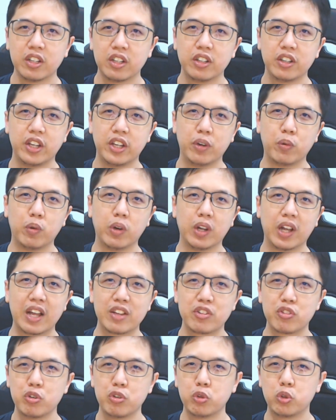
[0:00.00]
they will
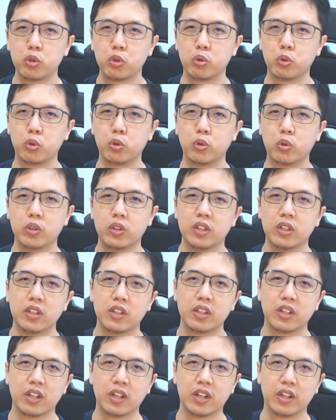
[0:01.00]
ask you to
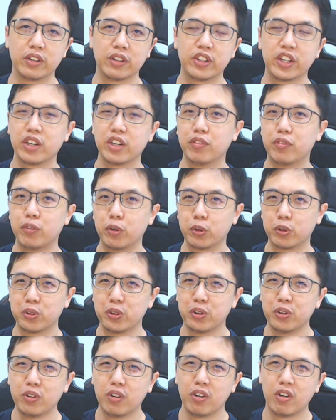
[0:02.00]
take the
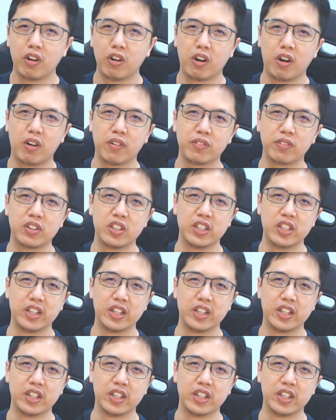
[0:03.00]
photo of the